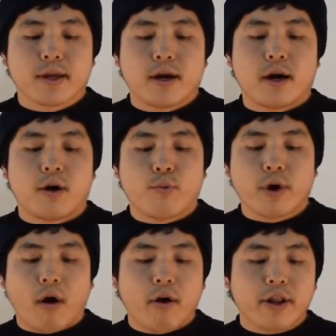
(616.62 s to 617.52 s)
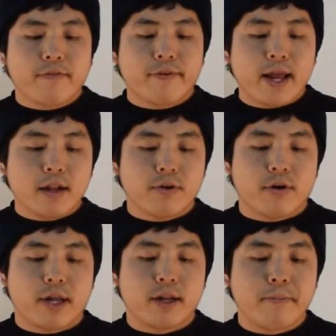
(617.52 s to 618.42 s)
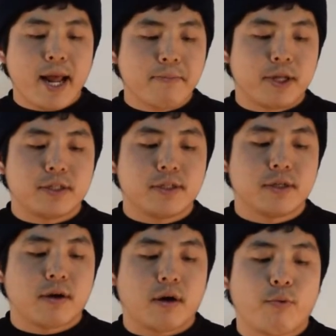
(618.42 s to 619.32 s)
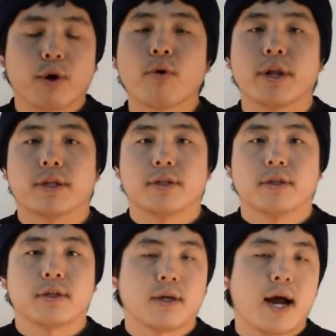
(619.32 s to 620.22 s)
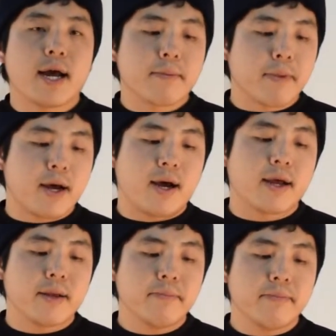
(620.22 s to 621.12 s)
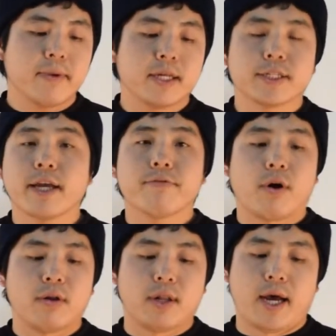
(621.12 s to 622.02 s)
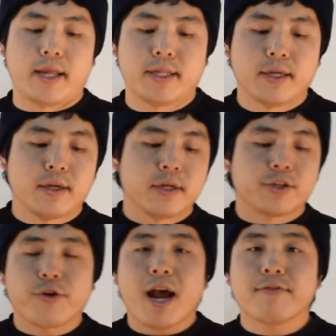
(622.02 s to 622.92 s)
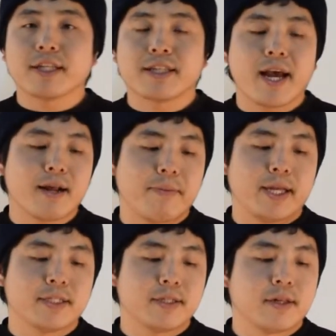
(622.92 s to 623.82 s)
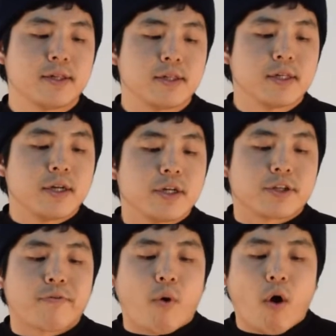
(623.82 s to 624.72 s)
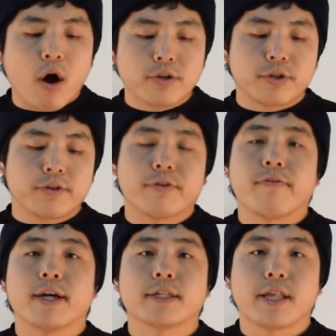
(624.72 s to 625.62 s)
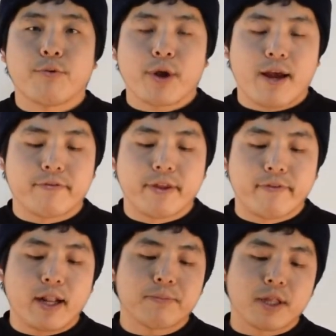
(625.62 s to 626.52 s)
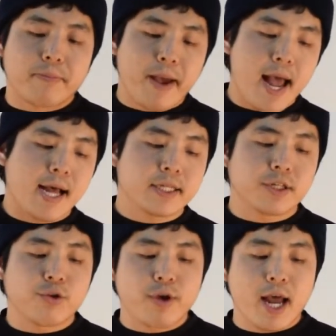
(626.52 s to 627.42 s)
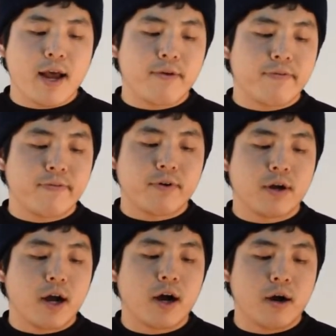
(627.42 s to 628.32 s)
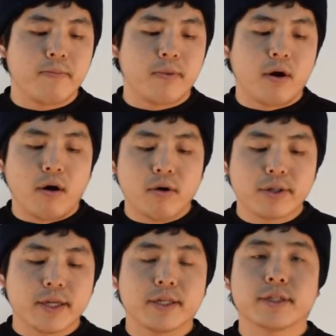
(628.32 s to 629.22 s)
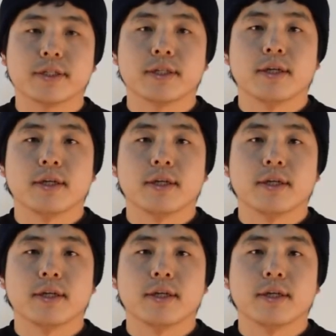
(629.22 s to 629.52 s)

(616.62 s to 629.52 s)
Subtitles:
regarding failure and amendments are recorded item by item and saved online. So you have this database. So for hundreds of devices that we have developed in the past, you have all these